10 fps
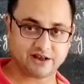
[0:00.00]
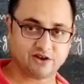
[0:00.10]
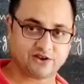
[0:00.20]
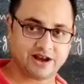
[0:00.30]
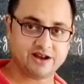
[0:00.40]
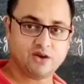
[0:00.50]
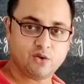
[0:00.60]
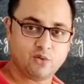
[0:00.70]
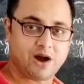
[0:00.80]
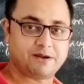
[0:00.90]

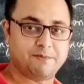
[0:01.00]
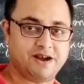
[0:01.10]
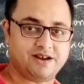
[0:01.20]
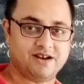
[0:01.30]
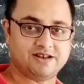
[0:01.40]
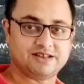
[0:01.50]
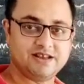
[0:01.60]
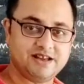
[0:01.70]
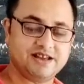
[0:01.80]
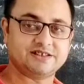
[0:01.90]
Alright, what matters
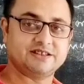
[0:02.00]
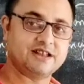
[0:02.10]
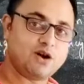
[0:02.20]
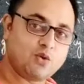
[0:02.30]
is